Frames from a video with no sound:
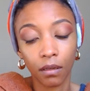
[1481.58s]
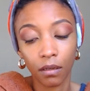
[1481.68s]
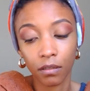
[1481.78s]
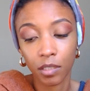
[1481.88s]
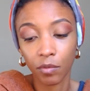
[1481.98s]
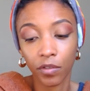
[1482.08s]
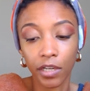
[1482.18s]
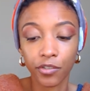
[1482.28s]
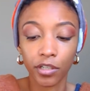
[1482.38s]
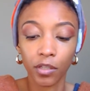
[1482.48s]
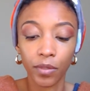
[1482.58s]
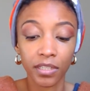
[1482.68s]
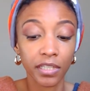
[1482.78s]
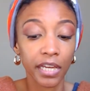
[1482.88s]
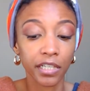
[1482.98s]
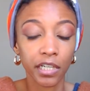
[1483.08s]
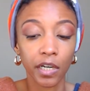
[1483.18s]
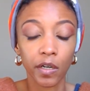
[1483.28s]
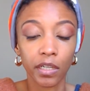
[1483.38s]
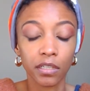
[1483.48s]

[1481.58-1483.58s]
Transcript: some of you guys are dealing with a Sagittarius,